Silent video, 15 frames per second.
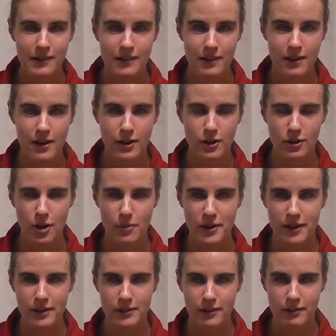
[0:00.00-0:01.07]

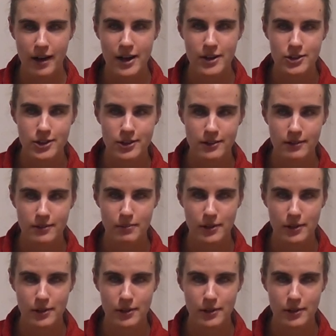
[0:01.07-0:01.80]
economic integration,